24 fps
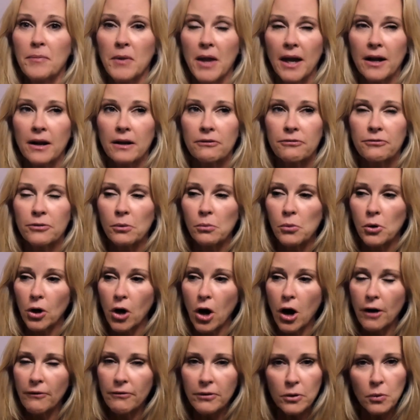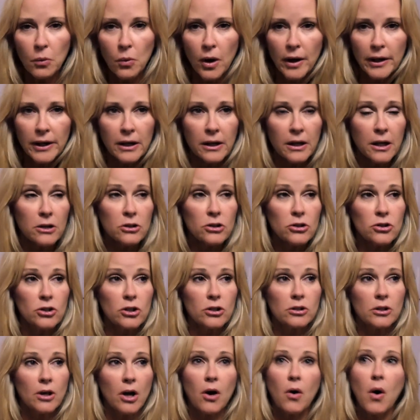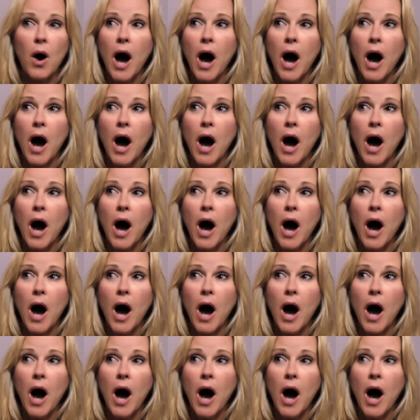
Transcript: And I feel more confident walking in and just go,